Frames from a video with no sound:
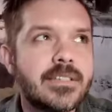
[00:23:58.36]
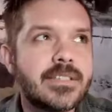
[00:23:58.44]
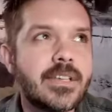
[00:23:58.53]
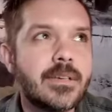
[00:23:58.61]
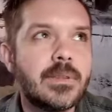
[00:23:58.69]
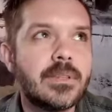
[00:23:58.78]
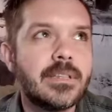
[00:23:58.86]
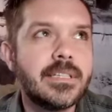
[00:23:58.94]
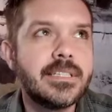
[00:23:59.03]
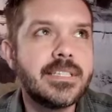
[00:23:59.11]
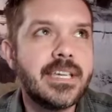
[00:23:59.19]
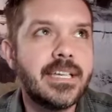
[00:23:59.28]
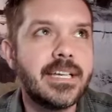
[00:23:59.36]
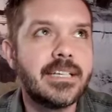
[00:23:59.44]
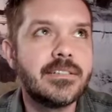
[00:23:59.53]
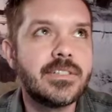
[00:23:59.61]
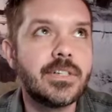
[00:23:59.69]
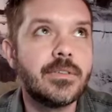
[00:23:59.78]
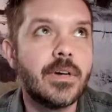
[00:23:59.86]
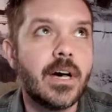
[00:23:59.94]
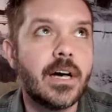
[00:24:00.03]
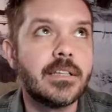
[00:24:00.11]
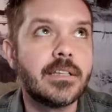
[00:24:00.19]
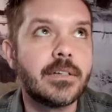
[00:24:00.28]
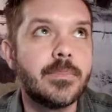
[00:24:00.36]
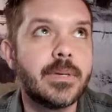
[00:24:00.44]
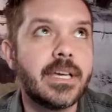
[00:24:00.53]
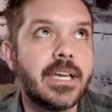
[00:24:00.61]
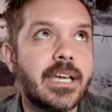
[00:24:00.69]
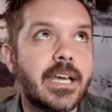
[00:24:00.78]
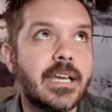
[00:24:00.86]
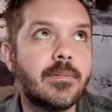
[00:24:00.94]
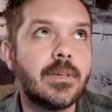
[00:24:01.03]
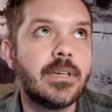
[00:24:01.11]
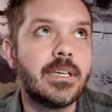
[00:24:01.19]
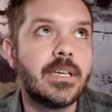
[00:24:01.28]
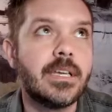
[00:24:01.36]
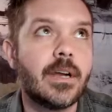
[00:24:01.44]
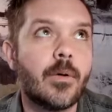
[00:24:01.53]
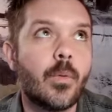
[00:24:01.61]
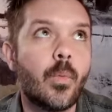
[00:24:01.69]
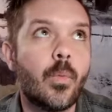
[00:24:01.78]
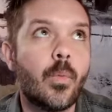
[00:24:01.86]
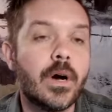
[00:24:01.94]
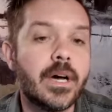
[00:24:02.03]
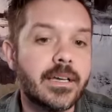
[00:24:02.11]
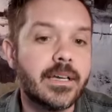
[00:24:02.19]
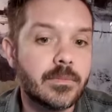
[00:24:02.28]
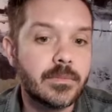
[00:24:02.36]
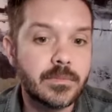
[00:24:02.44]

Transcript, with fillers: so let's get into a little bit, you know, what